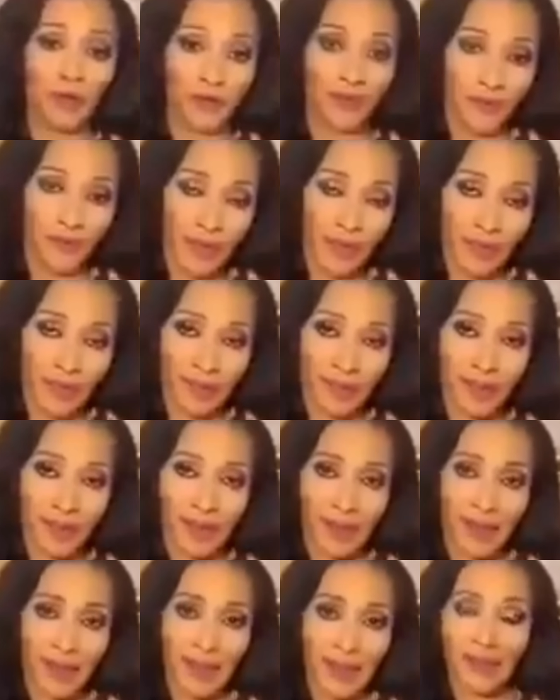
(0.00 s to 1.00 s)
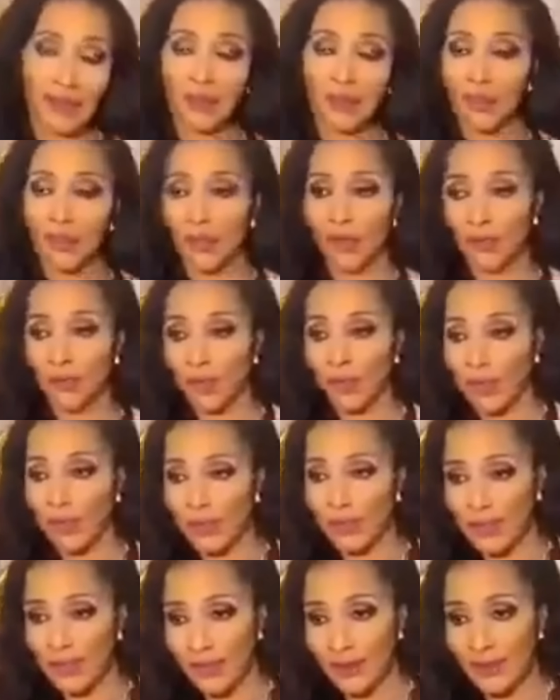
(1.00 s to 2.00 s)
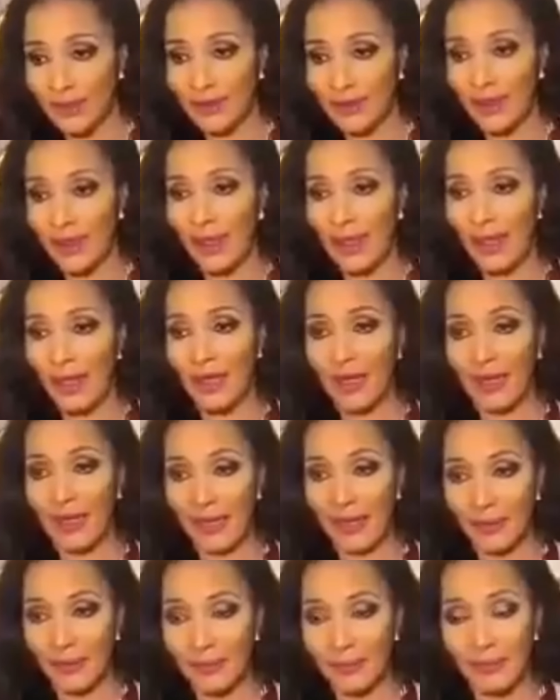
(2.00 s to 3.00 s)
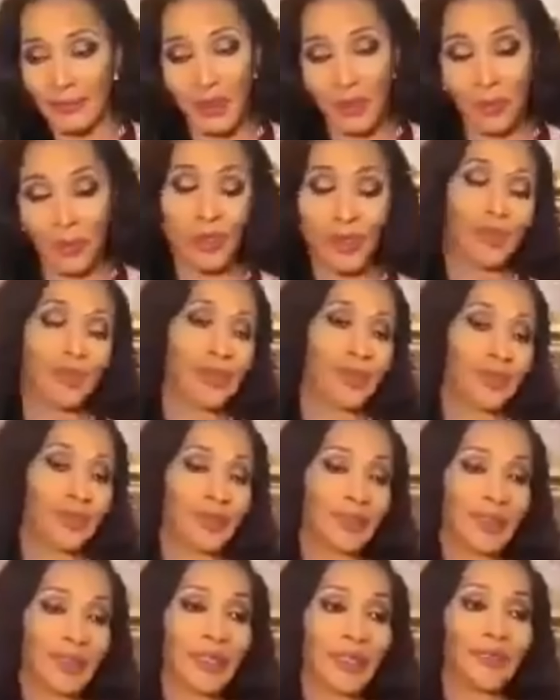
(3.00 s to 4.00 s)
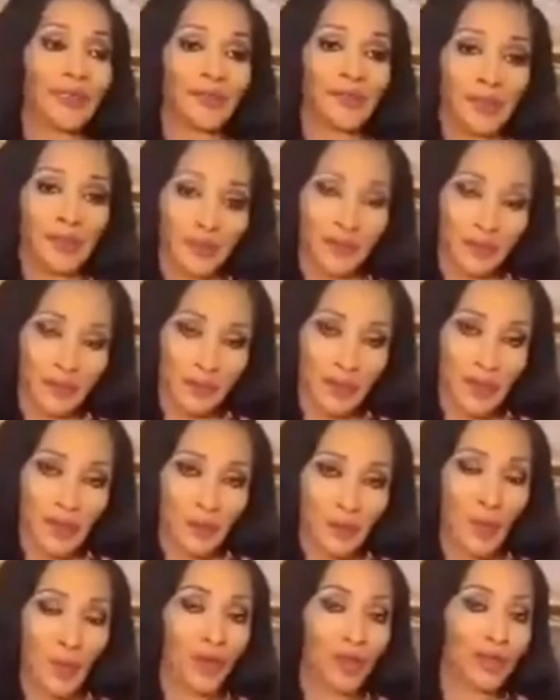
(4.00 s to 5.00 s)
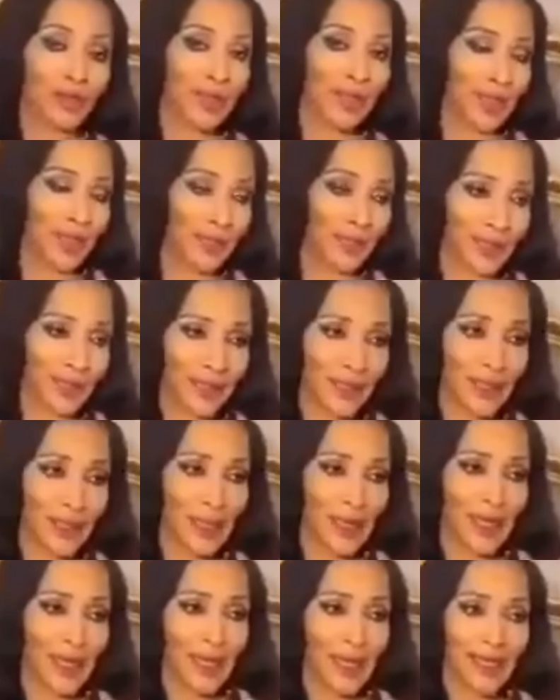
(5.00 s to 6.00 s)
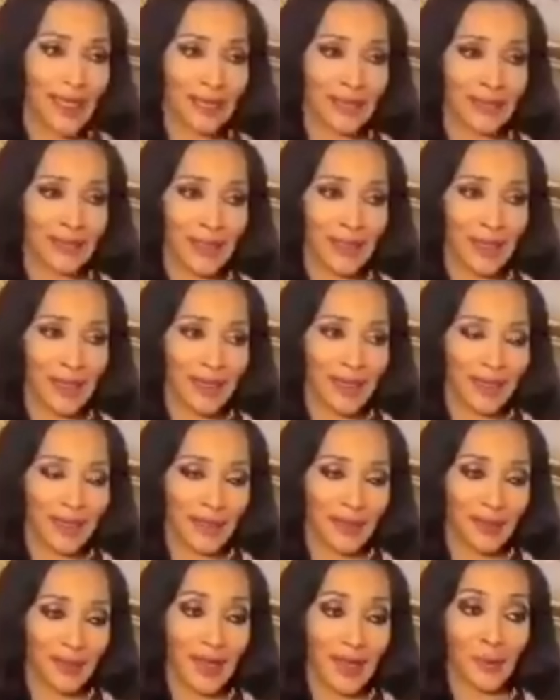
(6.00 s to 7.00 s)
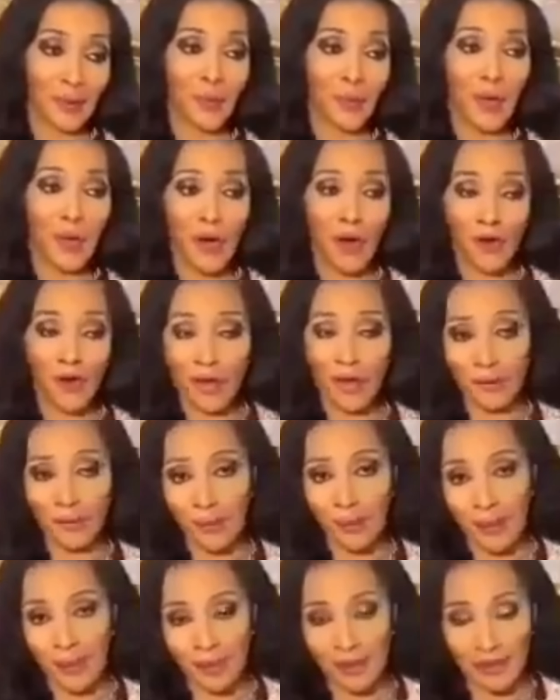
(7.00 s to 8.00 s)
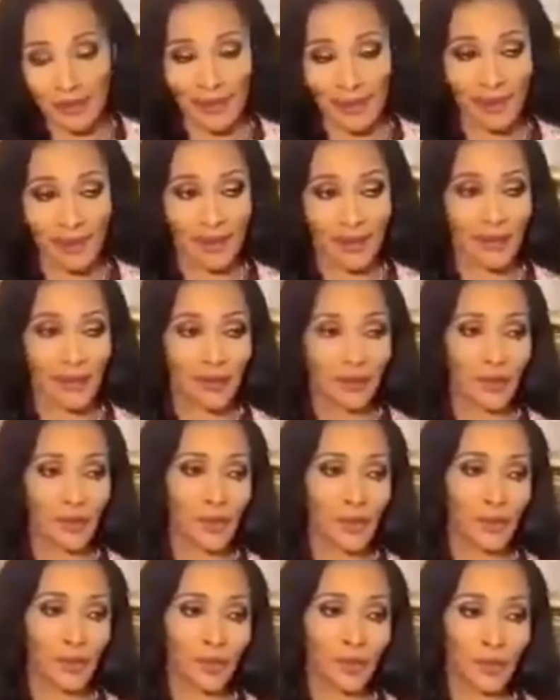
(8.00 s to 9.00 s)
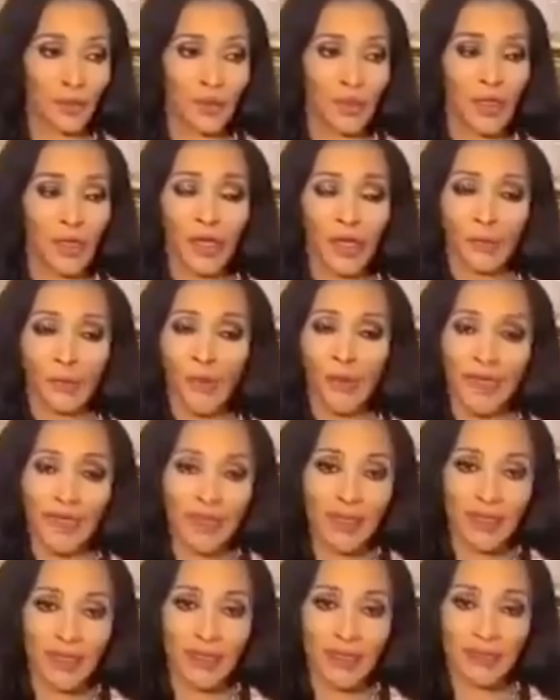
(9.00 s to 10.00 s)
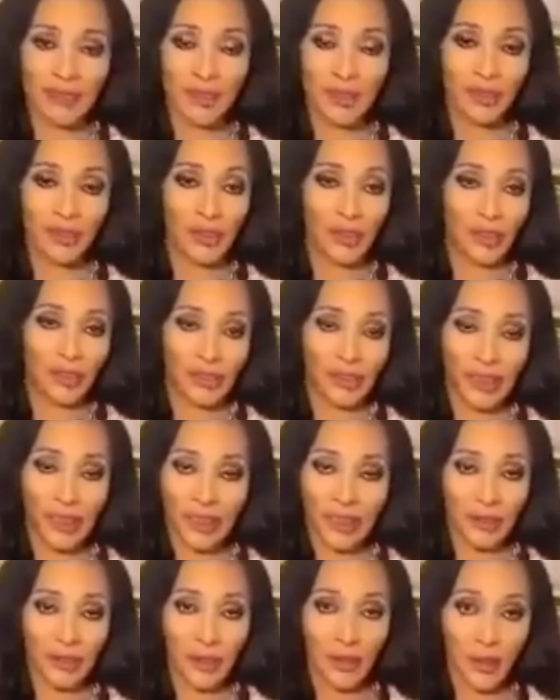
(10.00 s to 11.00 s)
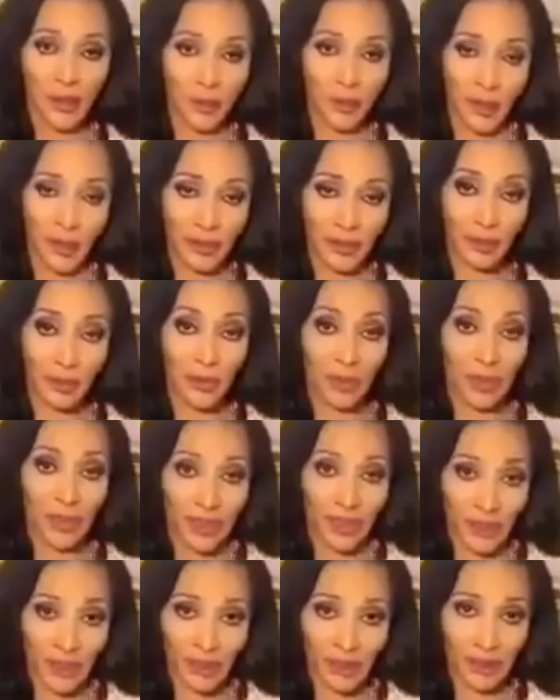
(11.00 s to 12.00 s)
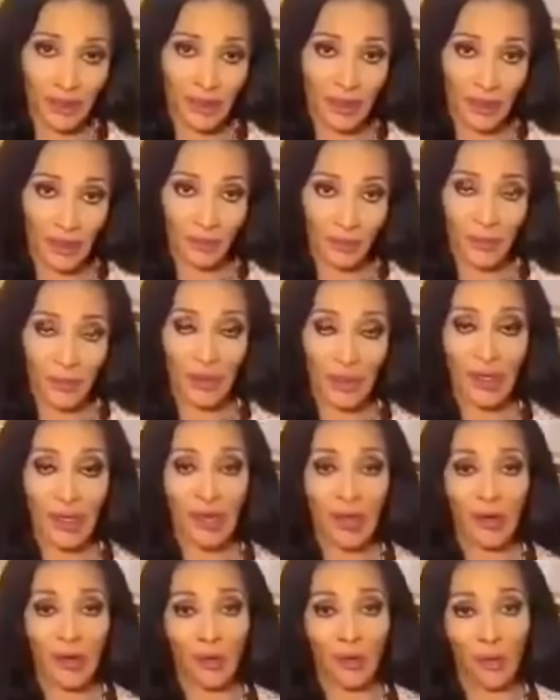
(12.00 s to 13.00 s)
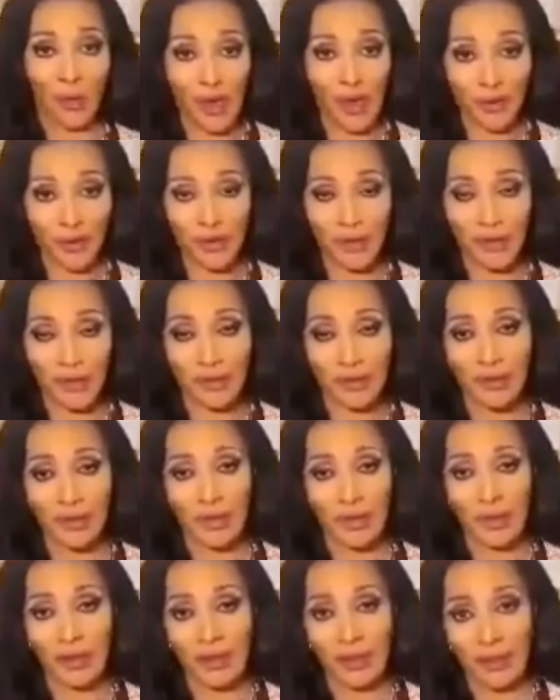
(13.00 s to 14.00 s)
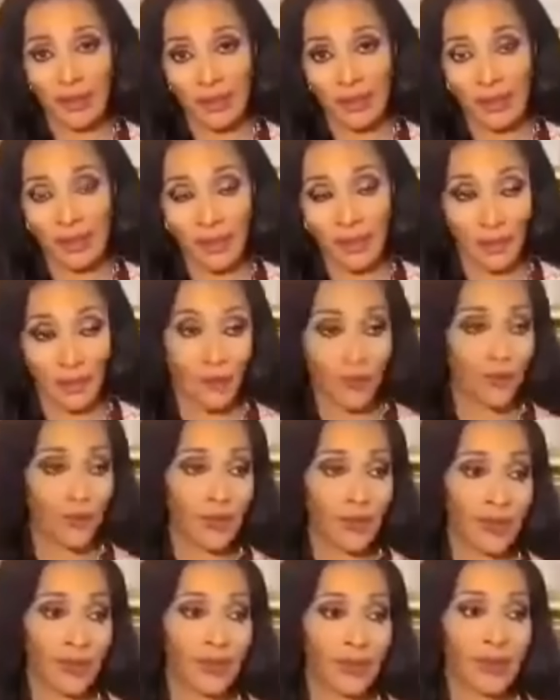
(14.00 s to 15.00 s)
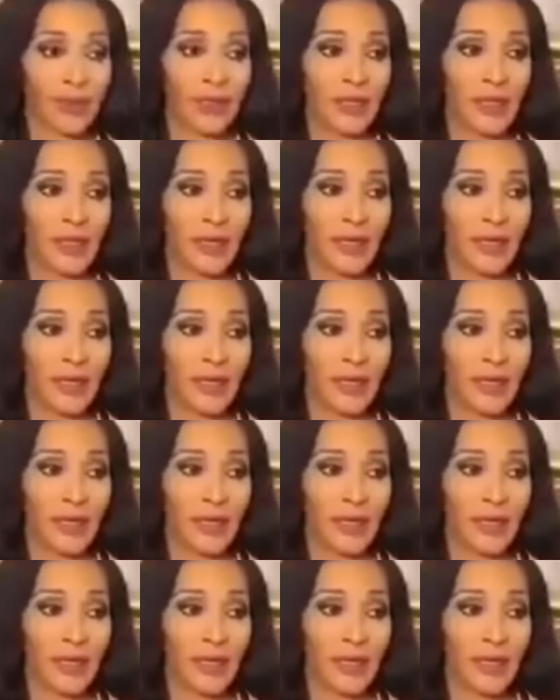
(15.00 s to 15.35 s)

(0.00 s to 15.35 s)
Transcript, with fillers: conflict into communities, um, what is even more telling is uh, their poor ability to manage and to sustain human relationships whilst uh, in office.